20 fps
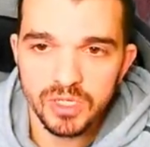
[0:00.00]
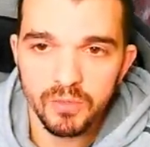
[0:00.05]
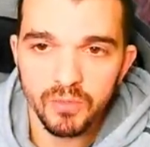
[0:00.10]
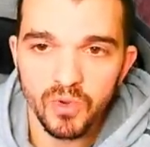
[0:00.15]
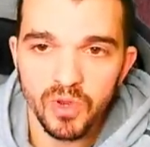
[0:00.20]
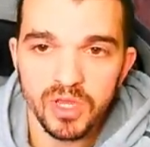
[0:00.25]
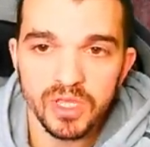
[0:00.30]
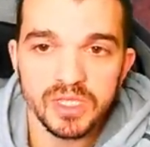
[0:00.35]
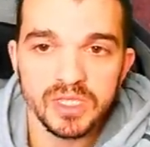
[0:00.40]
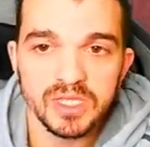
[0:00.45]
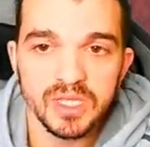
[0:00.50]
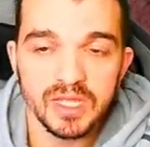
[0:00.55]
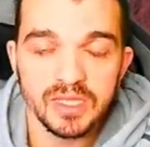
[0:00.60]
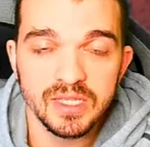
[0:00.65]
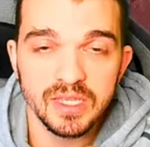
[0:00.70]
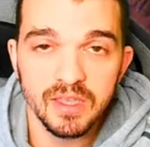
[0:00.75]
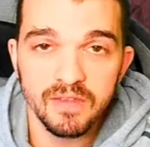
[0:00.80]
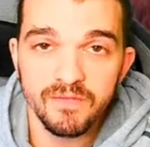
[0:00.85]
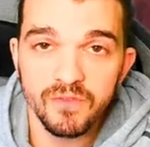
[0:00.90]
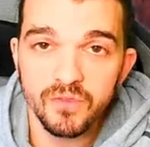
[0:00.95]
some rings
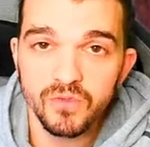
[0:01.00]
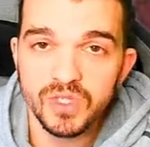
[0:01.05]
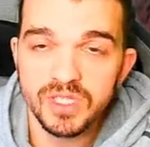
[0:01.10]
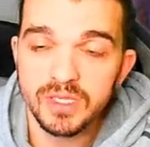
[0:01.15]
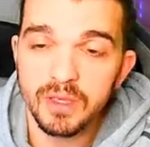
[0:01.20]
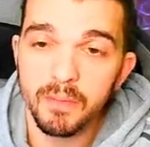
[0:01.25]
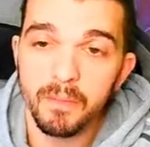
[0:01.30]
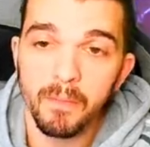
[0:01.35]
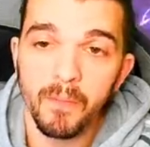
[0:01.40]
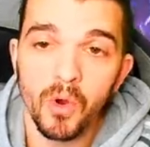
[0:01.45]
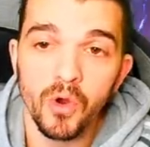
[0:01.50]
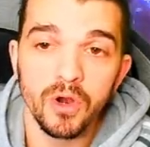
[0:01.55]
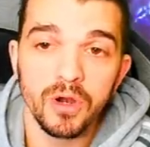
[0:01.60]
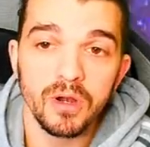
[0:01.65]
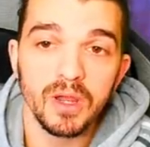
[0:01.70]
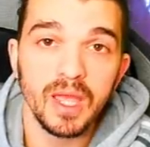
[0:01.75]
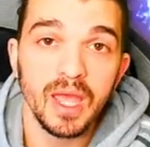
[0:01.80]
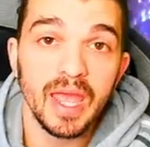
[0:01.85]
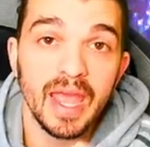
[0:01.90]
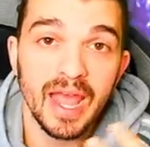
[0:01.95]
that give you some
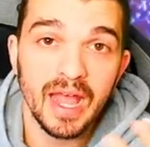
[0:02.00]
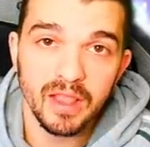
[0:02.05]
more